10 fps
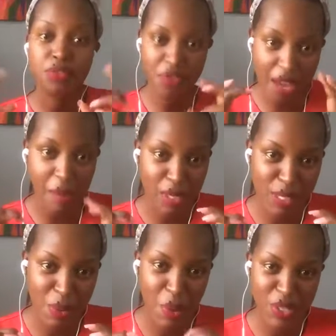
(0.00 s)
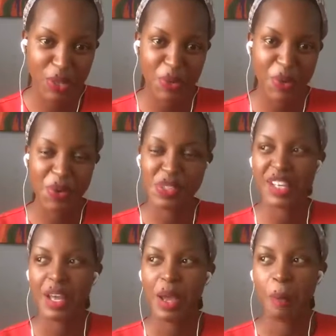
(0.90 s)
famous, quote unquote,
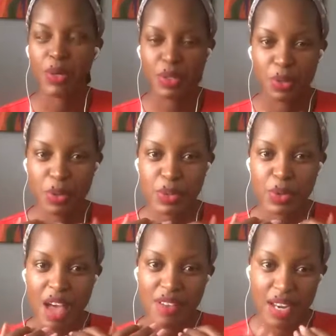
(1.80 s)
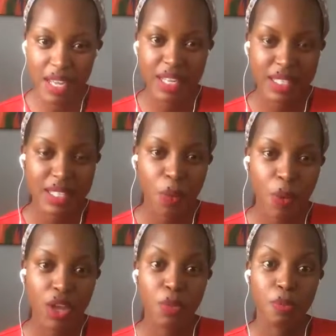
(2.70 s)
but to also have a legacy
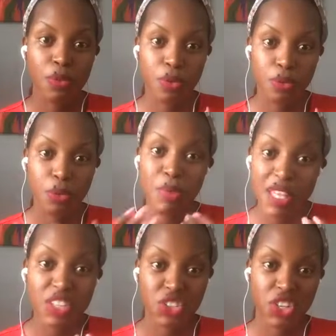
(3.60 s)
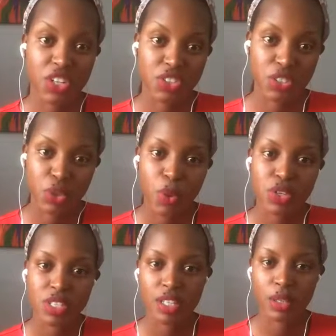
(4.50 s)
where you be the change that you
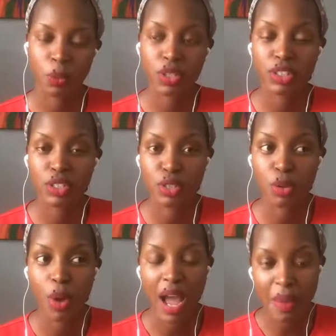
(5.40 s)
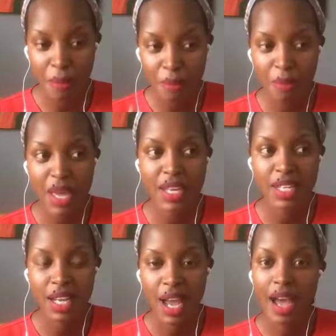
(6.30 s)
want to see in the world. And so I
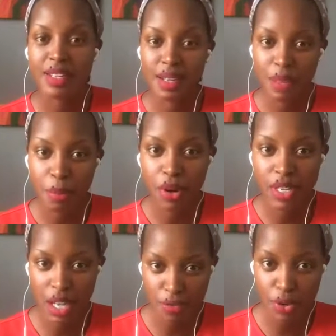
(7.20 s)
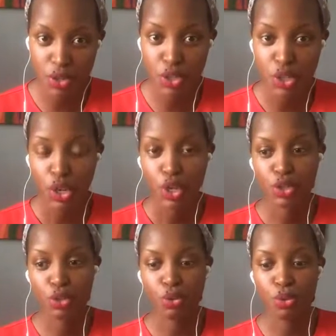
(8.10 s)
made a deliberate effort
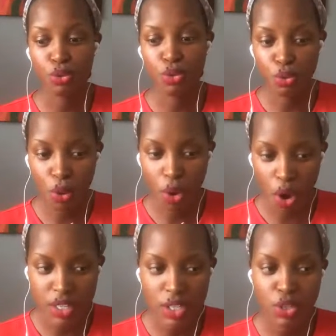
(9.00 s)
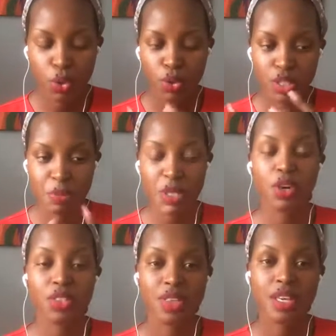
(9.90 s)
to do content or to speak
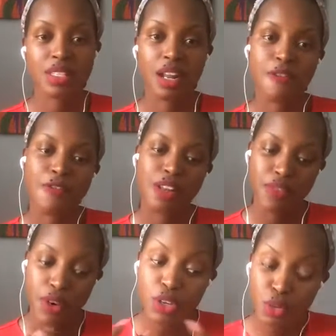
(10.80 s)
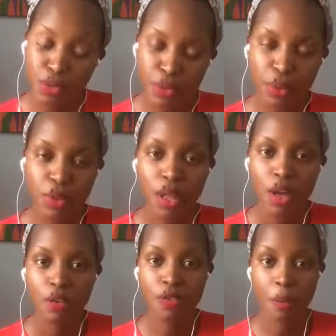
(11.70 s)
on things that I feel are very useful
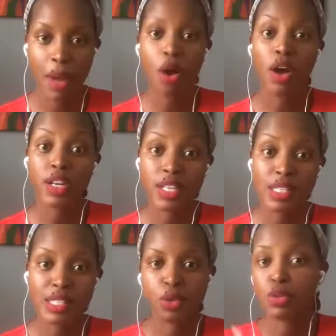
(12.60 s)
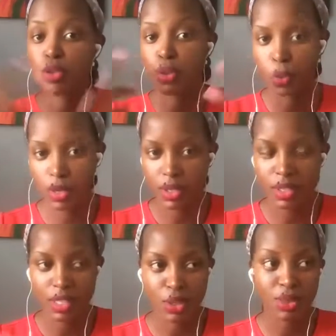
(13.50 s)
for my audience and also the
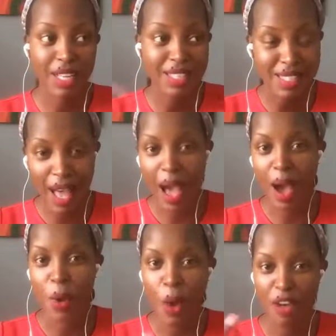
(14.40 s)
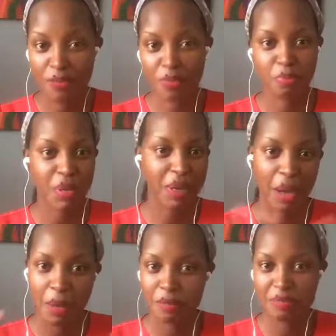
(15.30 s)
world. And so that's how I've
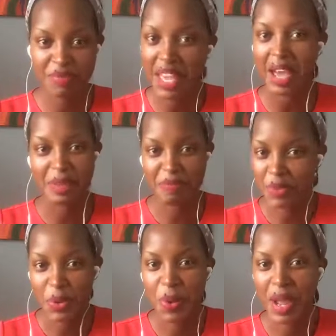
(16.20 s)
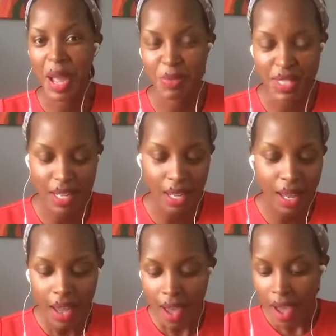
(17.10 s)
become, who I am today.